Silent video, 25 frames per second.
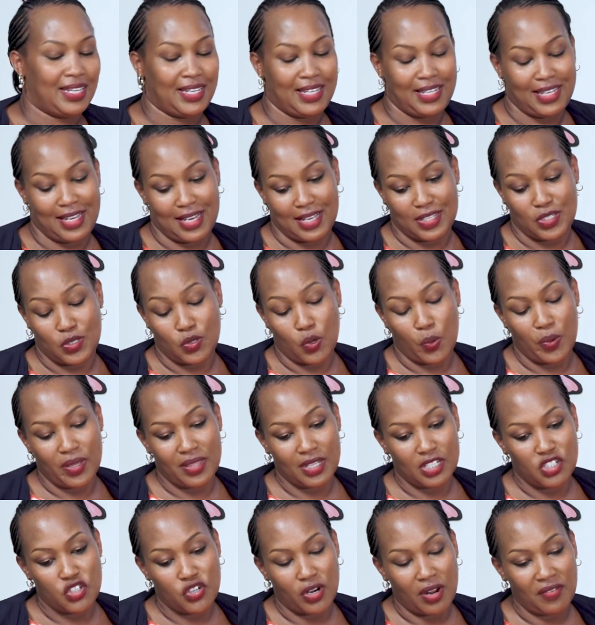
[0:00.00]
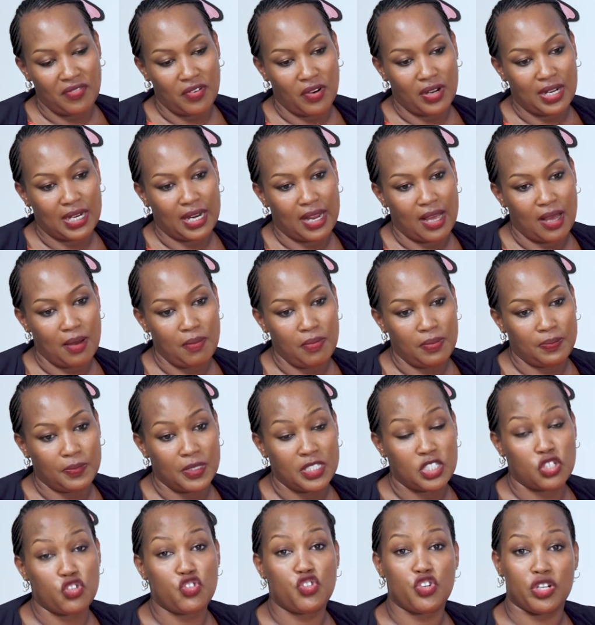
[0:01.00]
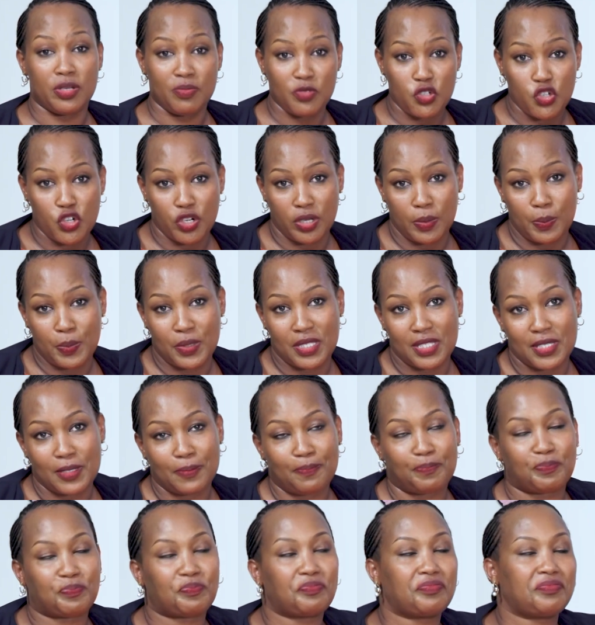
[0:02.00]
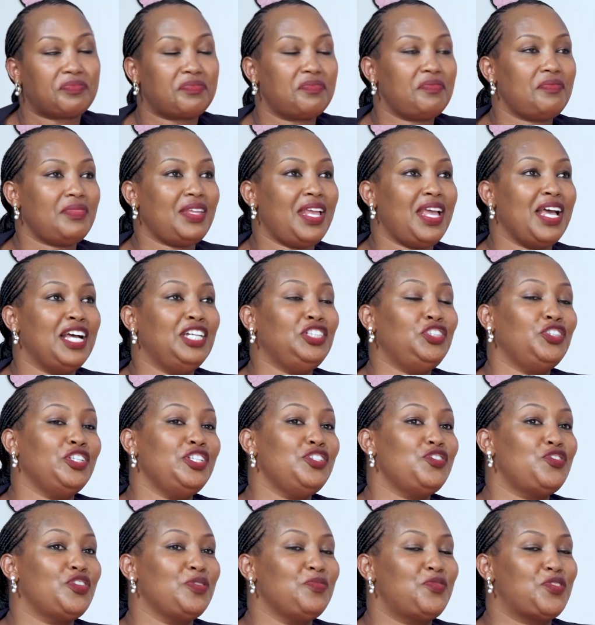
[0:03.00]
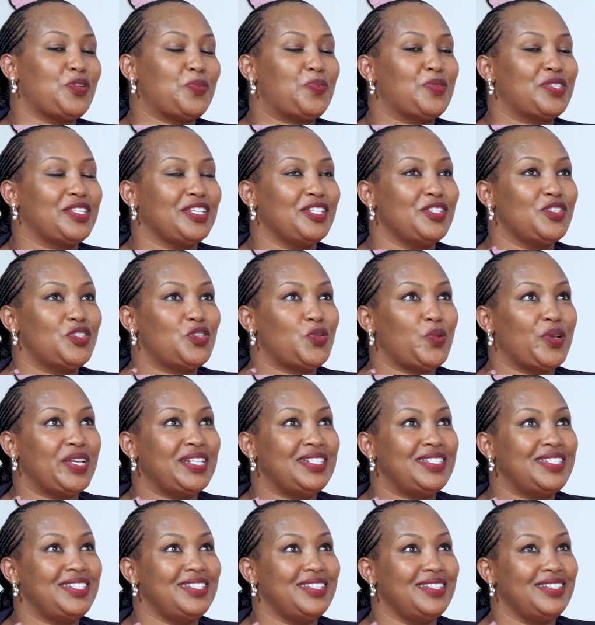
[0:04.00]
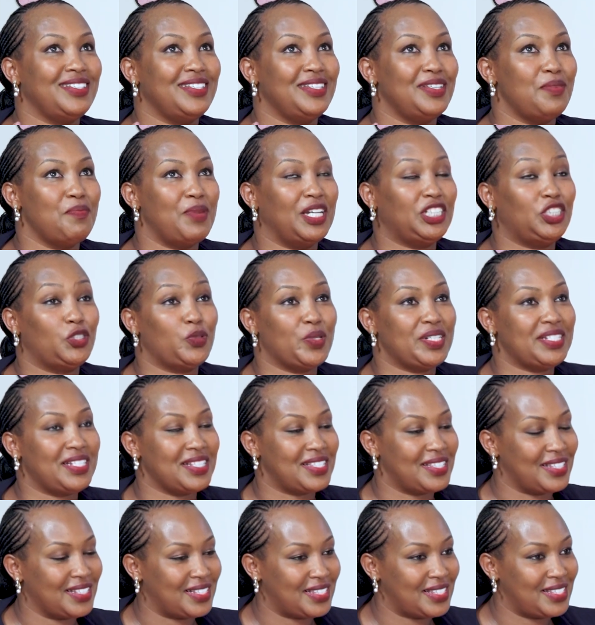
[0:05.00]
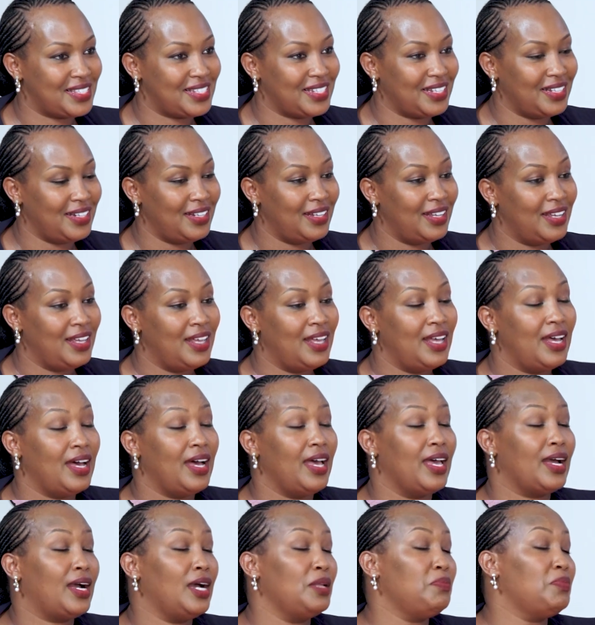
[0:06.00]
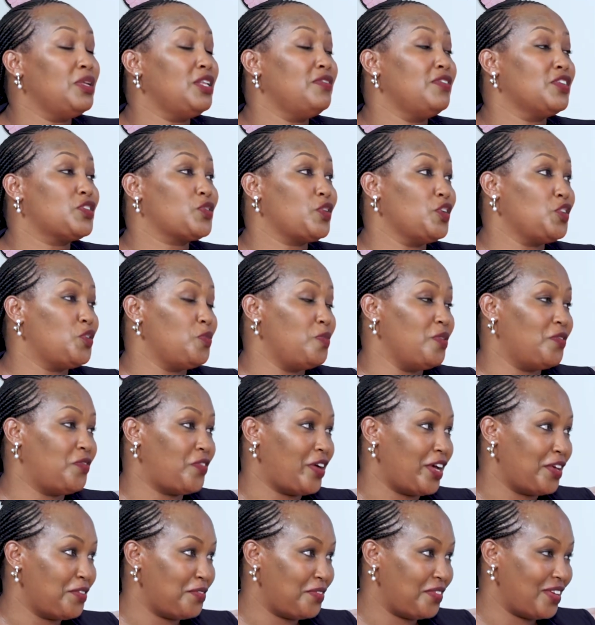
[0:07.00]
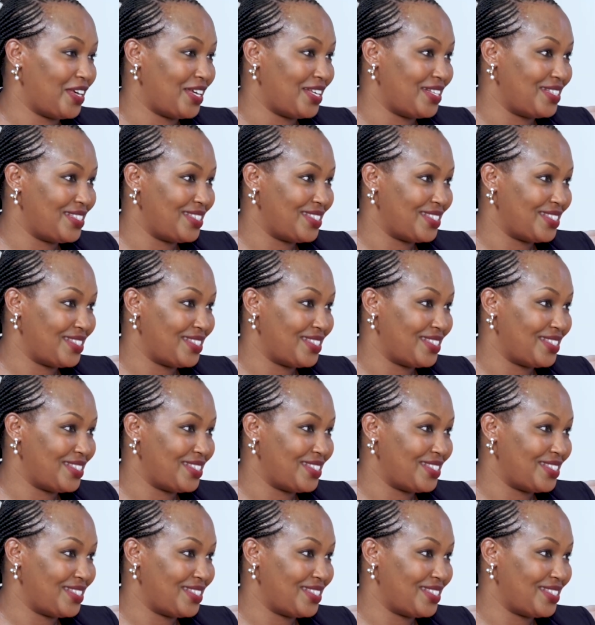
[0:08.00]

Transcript: Yeah, so with the travel club, it's Dream Trips. I joined Dream Trips in March 2016. I can't believe it's going to be 5 years